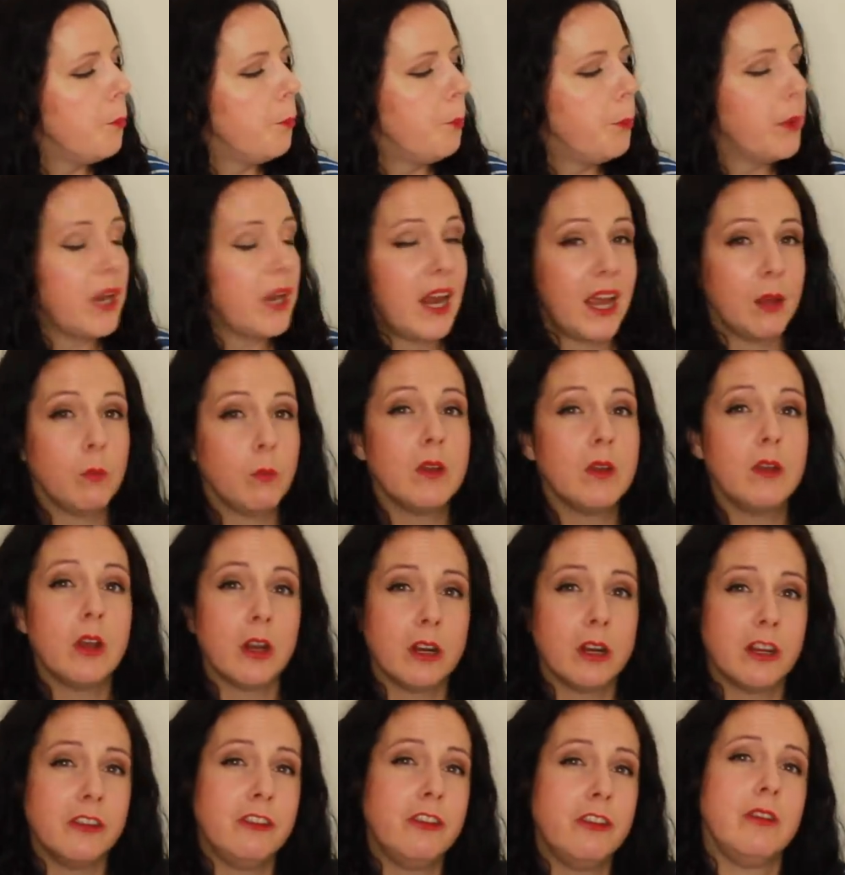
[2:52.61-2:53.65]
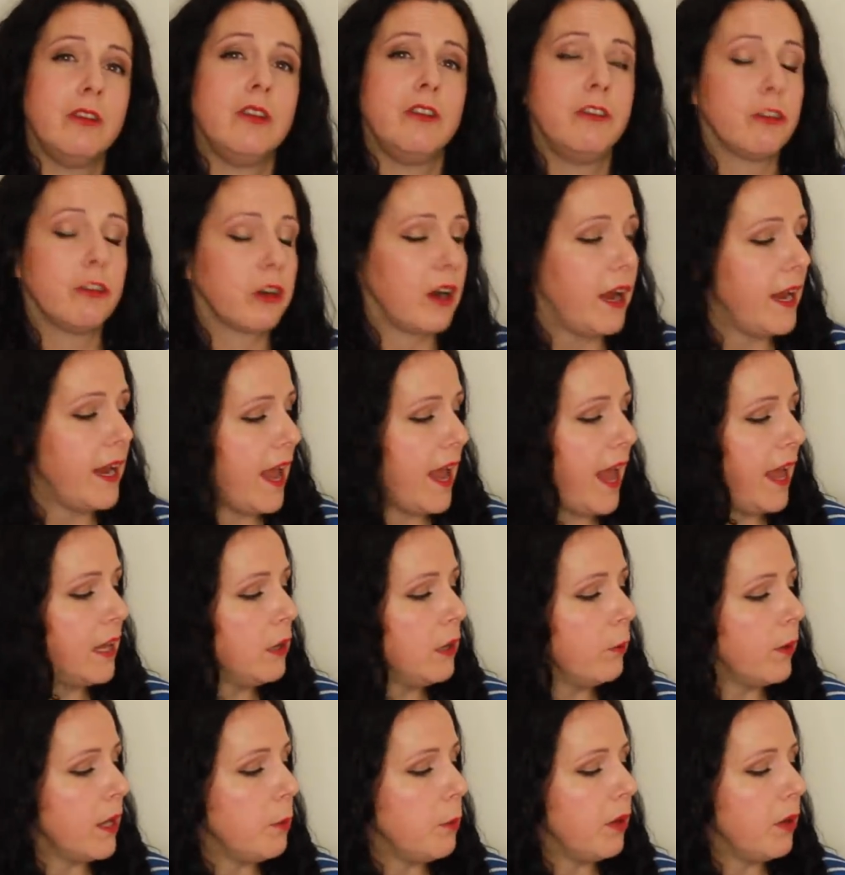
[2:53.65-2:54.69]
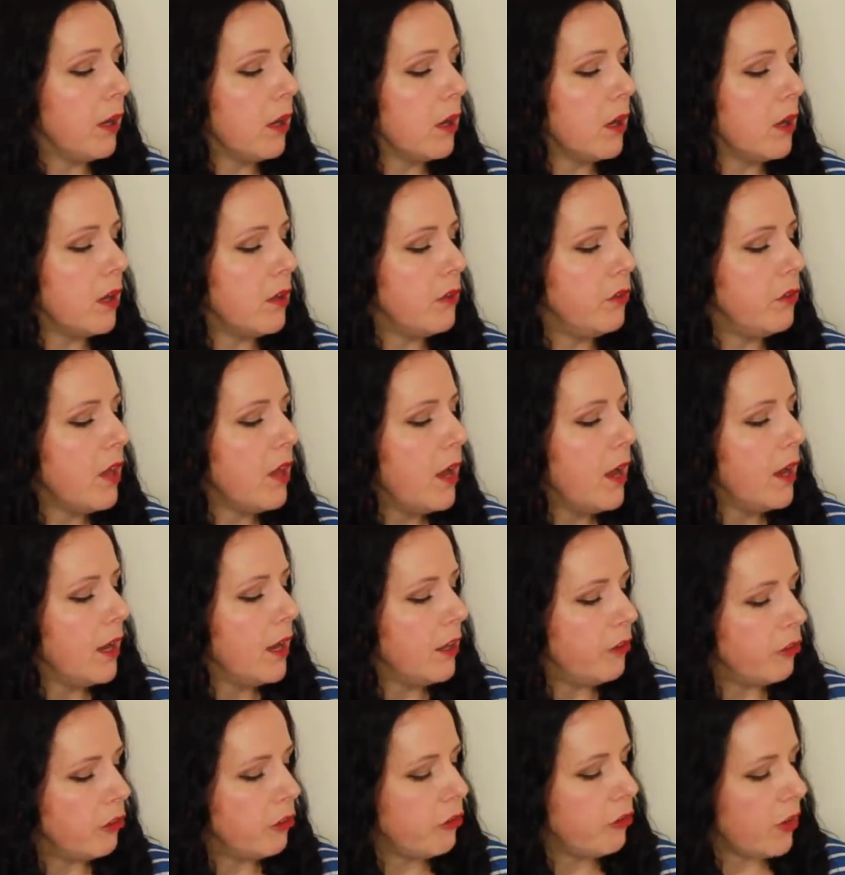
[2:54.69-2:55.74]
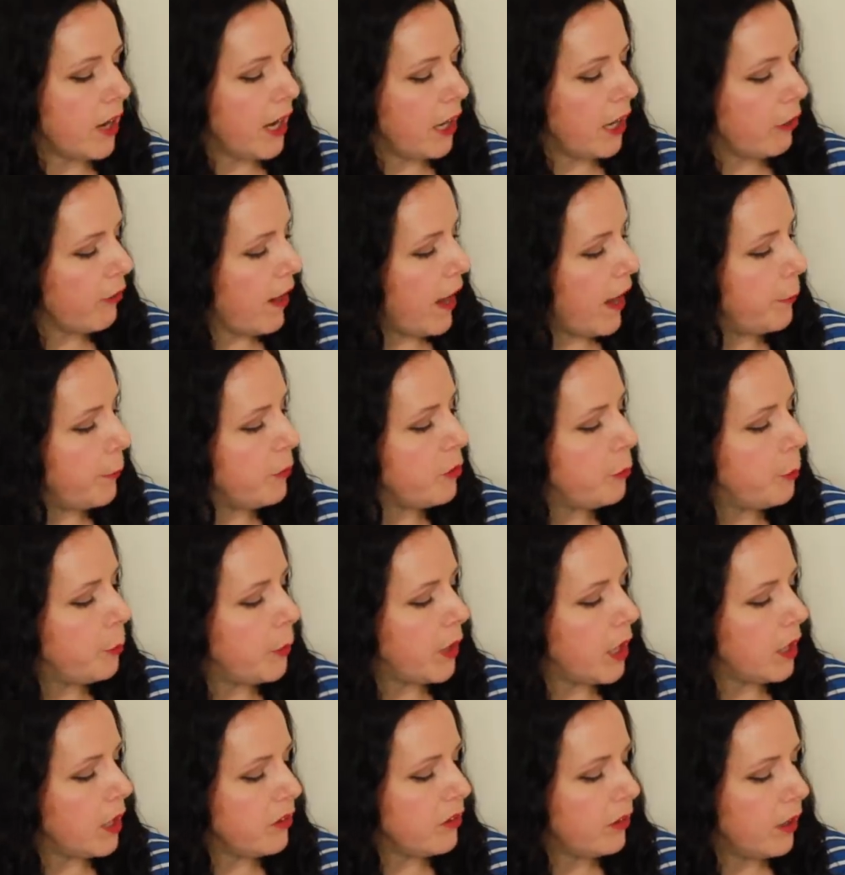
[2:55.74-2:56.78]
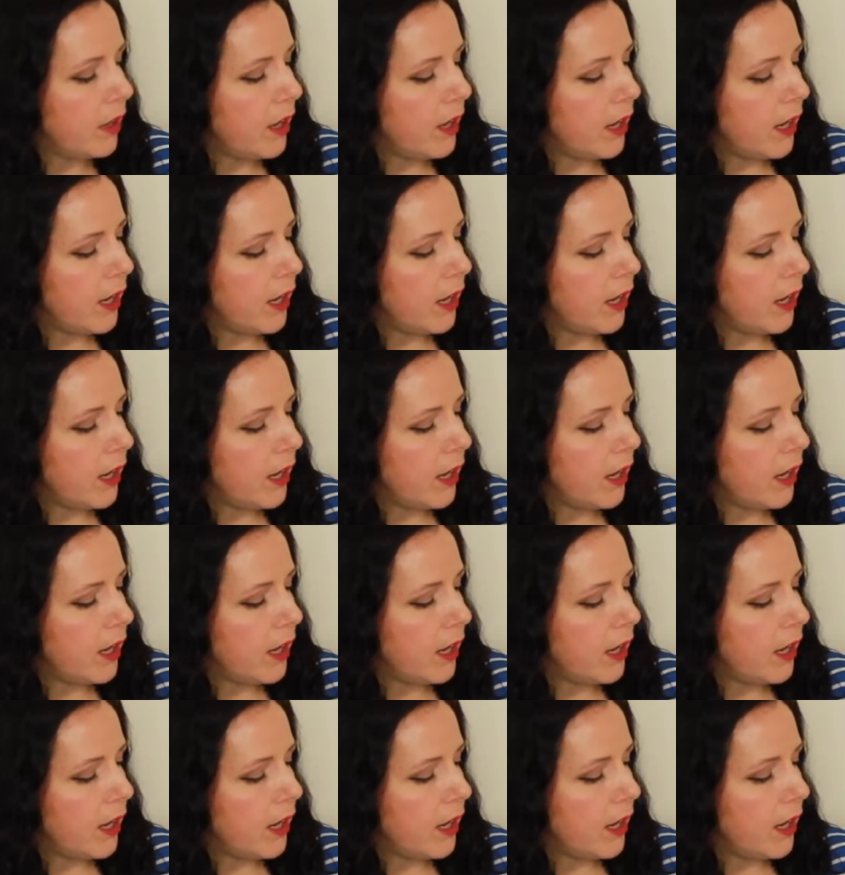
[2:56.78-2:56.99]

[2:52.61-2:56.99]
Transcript: But I would urge you to try it anyway because it's just diagrams, but